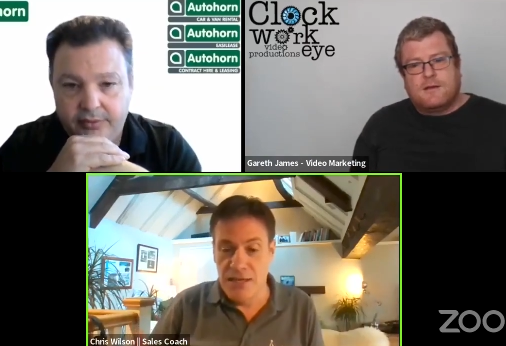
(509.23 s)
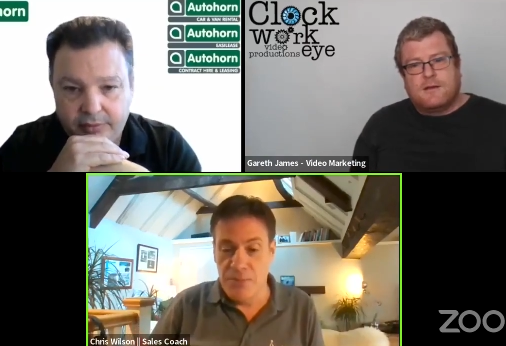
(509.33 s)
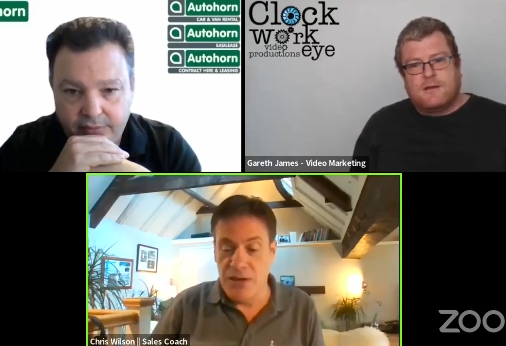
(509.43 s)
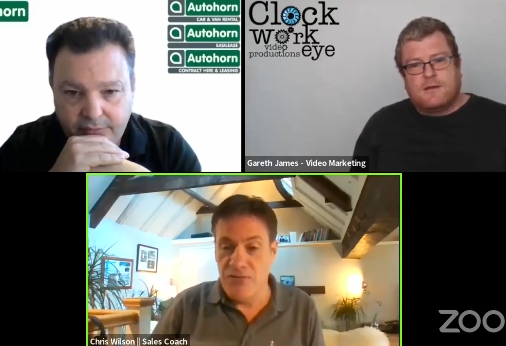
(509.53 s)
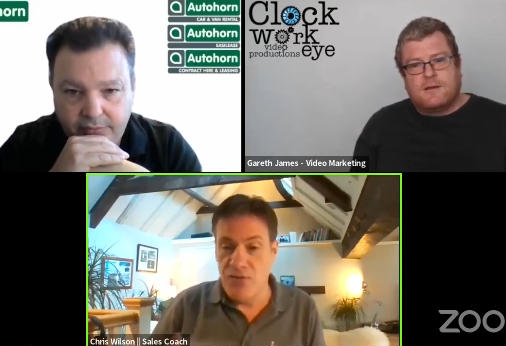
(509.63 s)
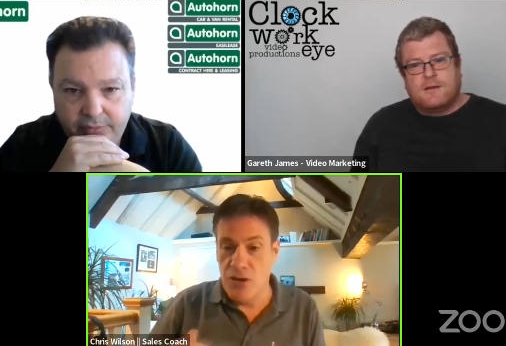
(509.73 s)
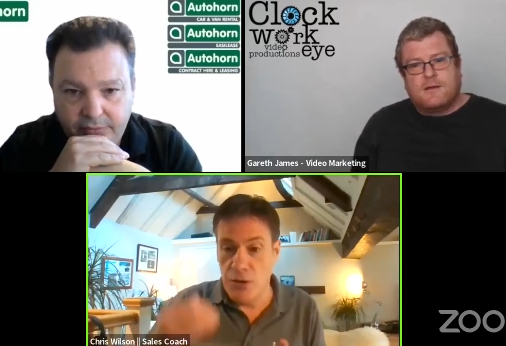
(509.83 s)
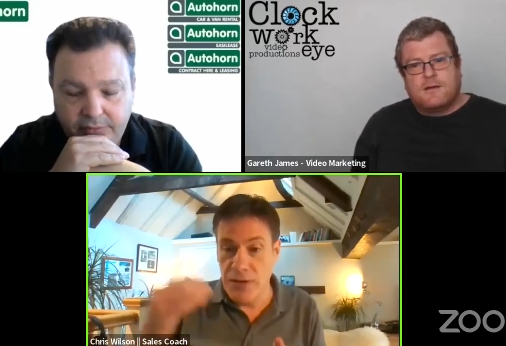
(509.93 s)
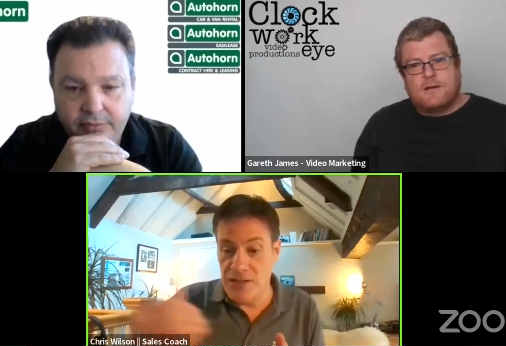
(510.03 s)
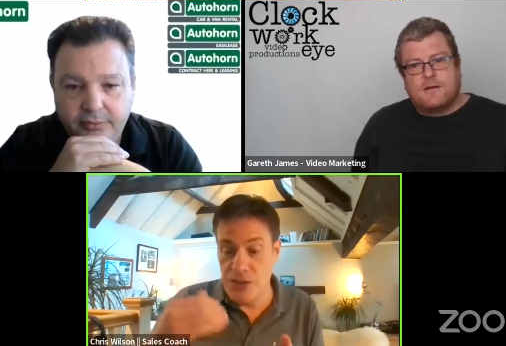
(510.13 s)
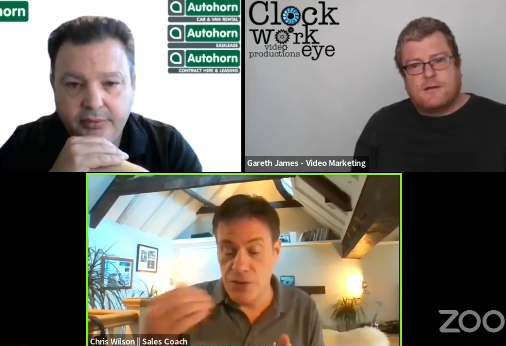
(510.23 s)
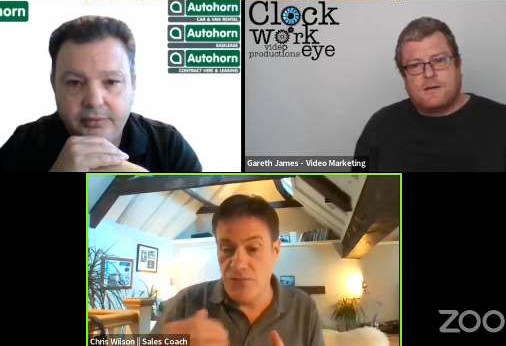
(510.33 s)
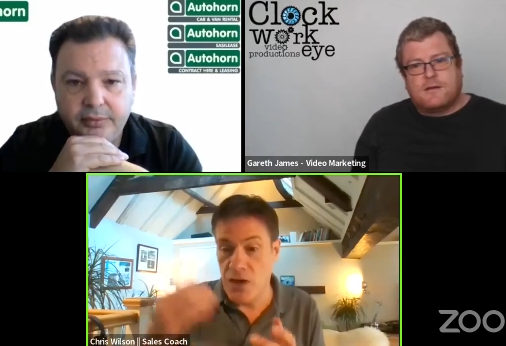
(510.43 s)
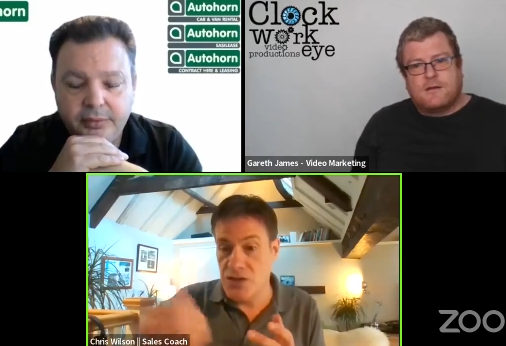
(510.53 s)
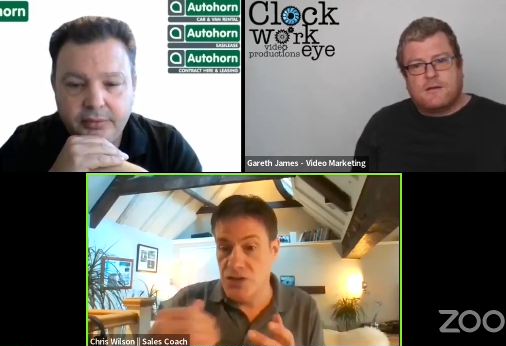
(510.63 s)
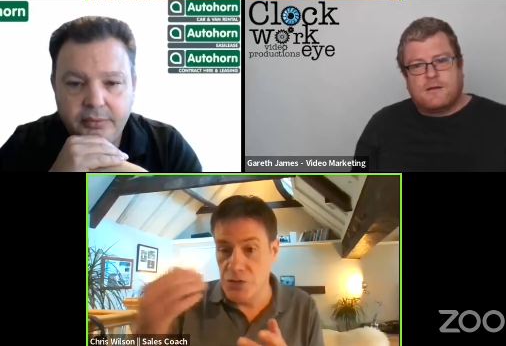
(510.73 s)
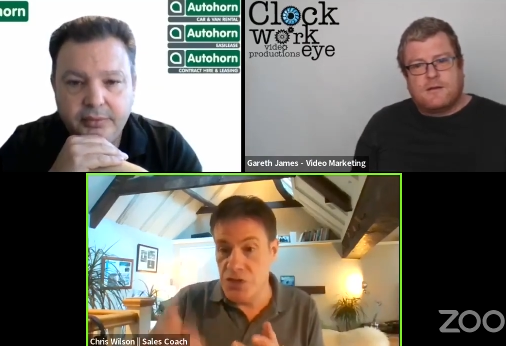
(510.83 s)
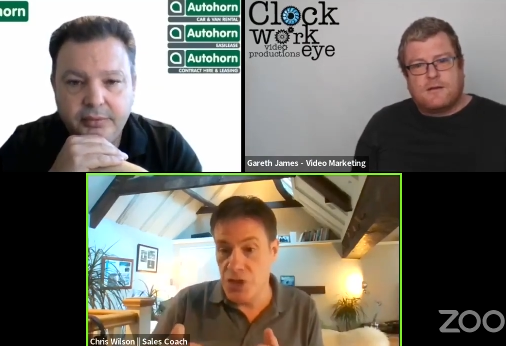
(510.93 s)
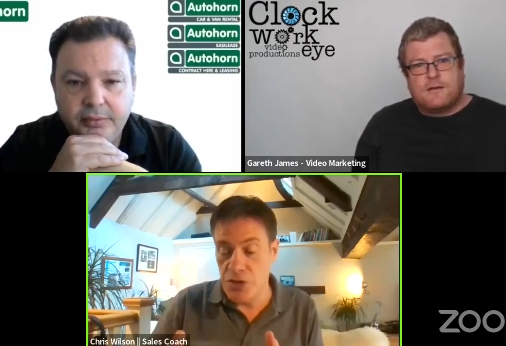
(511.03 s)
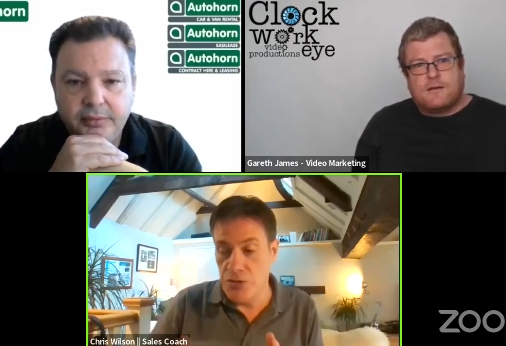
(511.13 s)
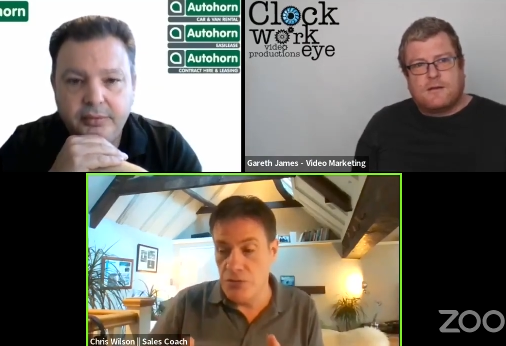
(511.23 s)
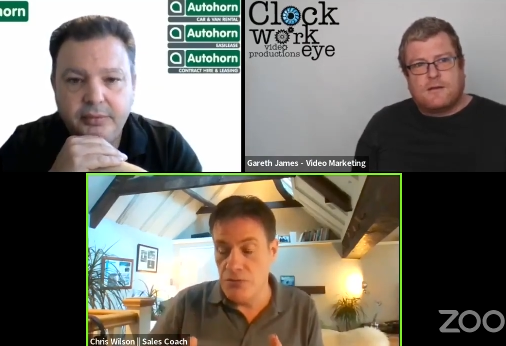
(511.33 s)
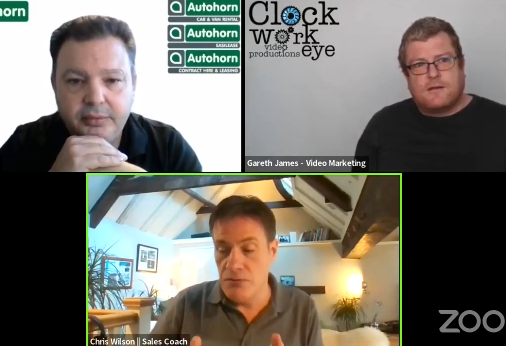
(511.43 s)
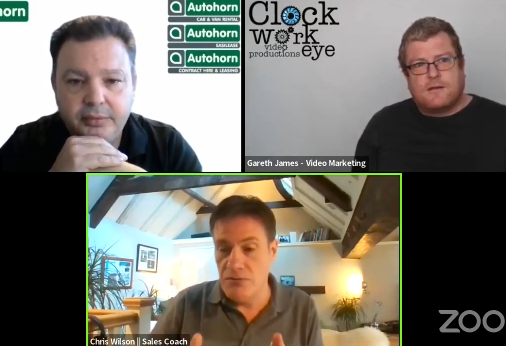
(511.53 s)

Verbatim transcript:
Speaker 1: But if you go in too fast too soon,